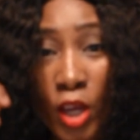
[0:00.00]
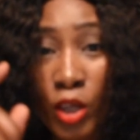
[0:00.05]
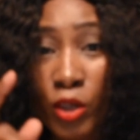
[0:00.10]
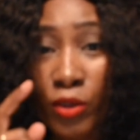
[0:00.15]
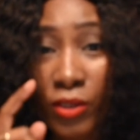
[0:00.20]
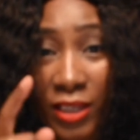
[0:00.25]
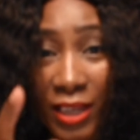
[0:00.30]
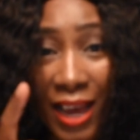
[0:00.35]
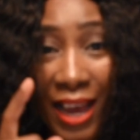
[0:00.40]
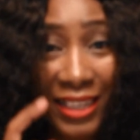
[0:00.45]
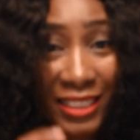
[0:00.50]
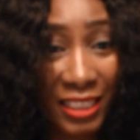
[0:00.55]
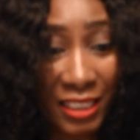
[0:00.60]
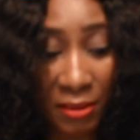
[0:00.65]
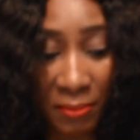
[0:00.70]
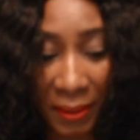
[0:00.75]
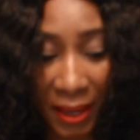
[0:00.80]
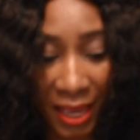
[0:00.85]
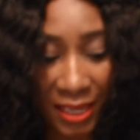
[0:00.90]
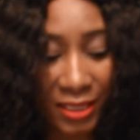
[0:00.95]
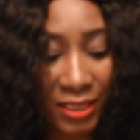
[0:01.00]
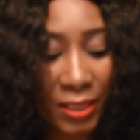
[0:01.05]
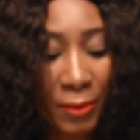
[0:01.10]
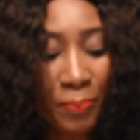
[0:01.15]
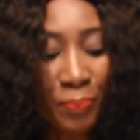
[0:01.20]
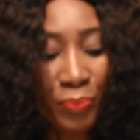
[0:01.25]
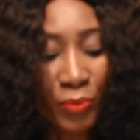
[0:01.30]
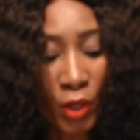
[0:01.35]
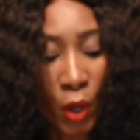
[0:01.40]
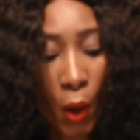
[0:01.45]
You guys are the best.
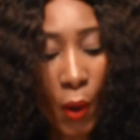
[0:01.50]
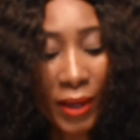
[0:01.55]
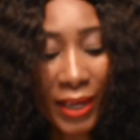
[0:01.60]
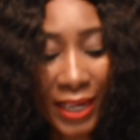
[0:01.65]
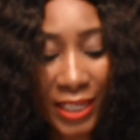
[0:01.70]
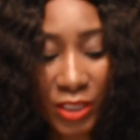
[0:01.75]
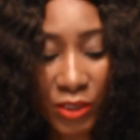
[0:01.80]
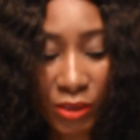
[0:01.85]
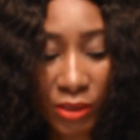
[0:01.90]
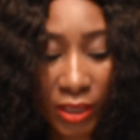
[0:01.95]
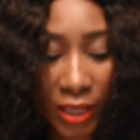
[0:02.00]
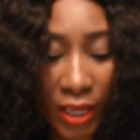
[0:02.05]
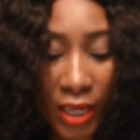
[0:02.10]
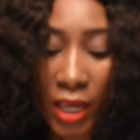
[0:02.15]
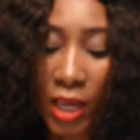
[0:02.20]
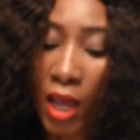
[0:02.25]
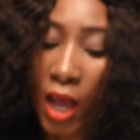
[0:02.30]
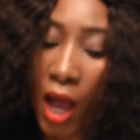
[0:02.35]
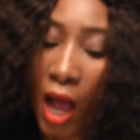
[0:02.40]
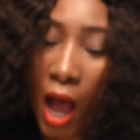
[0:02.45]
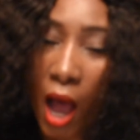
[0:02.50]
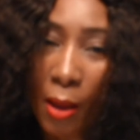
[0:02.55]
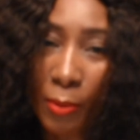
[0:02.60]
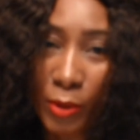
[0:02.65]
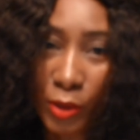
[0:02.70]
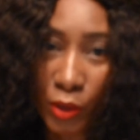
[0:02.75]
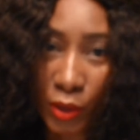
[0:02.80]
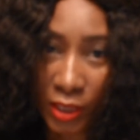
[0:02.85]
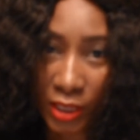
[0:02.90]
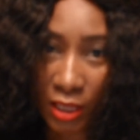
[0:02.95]
Okay, today
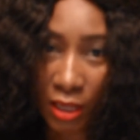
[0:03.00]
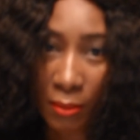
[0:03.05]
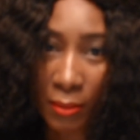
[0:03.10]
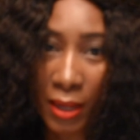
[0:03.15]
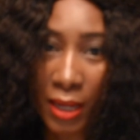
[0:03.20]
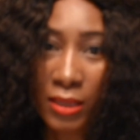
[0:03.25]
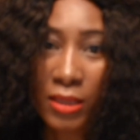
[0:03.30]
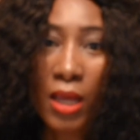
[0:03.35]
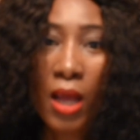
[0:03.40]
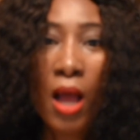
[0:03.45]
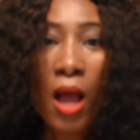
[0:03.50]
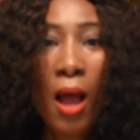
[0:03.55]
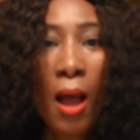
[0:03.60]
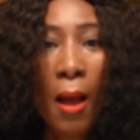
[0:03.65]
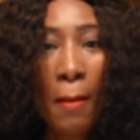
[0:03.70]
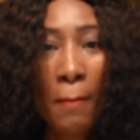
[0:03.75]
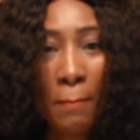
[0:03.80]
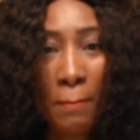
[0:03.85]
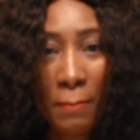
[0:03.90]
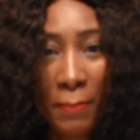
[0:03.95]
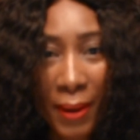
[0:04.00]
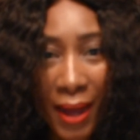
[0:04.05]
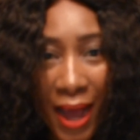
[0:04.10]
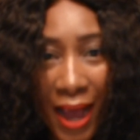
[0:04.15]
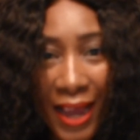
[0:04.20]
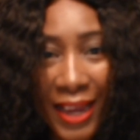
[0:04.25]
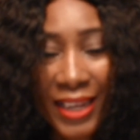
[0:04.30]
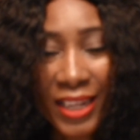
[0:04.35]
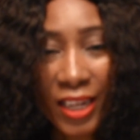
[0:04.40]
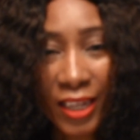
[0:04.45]
I'll be talking about
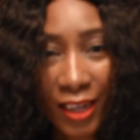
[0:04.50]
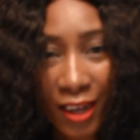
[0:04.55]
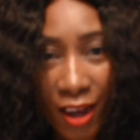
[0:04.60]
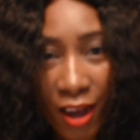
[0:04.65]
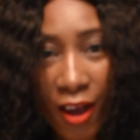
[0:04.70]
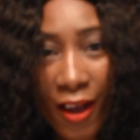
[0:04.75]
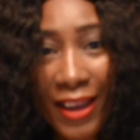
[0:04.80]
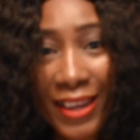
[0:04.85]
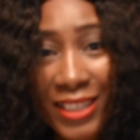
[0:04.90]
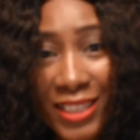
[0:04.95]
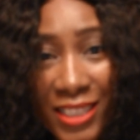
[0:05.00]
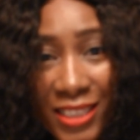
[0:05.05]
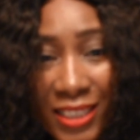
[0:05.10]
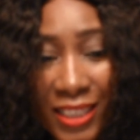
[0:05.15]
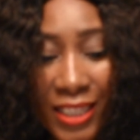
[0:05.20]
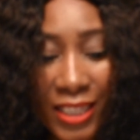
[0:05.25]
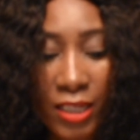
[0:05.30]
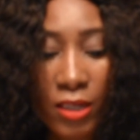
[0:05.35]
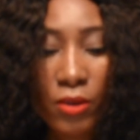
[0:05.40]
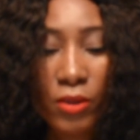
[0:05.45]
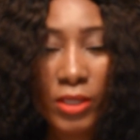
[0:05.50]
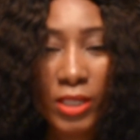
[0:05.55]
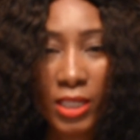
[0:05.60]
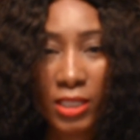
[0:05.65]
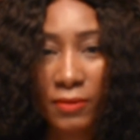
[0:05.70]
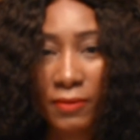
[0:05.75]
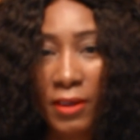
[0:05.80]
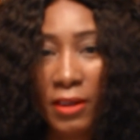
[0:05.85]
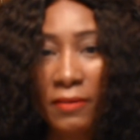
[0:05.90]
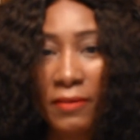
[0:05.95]
buying a car in Italy. Oh
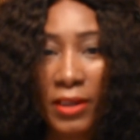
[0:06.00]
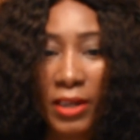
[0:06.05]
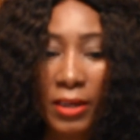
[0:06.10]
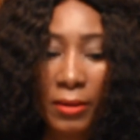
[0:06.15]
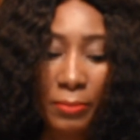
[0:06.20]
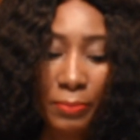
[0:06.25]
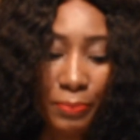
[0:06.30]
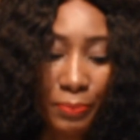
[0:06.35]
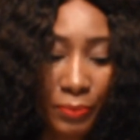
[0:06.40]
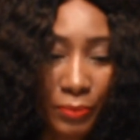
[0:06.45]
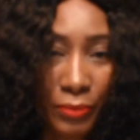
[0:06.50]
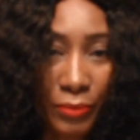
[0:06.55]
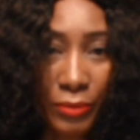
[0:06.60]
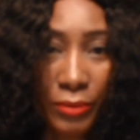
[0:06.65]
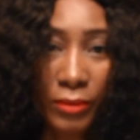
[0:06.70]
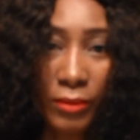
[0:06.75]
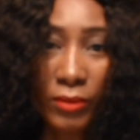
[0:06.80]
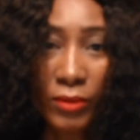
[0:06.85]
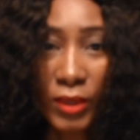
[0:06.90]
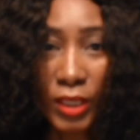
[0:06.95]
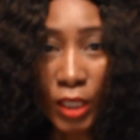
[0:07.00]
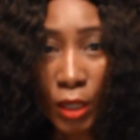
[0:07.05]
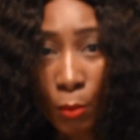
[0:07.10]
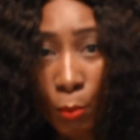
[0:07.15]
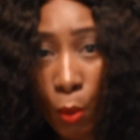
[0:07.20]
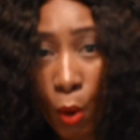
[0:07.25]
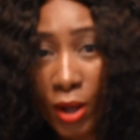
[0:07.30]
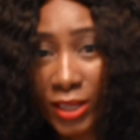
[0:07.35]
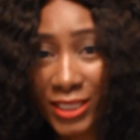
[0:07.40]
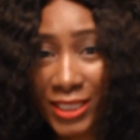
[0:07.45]
yes, very
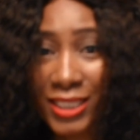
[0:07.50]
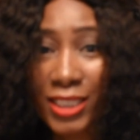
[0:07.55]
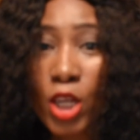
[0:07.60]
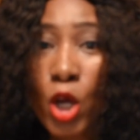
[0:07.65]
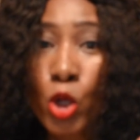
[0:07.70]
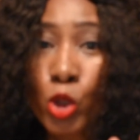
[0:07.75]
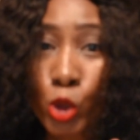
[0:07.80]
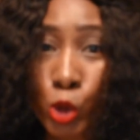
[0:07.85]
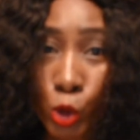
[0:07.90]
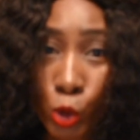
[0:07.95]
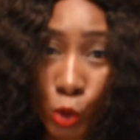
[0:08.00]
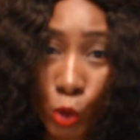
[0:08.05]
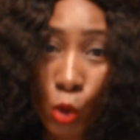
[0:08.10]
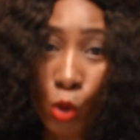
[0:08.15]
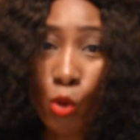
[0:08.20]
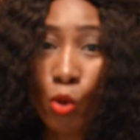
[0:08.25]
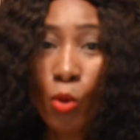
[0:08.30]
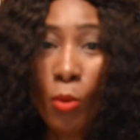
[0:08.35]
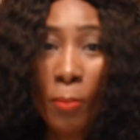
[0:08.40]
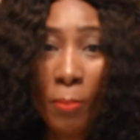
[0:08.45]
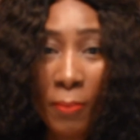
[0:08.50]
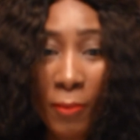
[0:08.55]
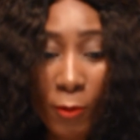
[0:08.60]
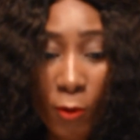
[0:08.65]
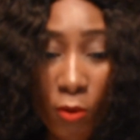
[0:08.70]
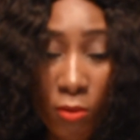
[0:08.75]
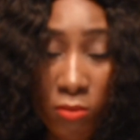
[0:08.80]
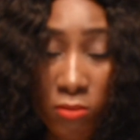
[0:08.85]
important to know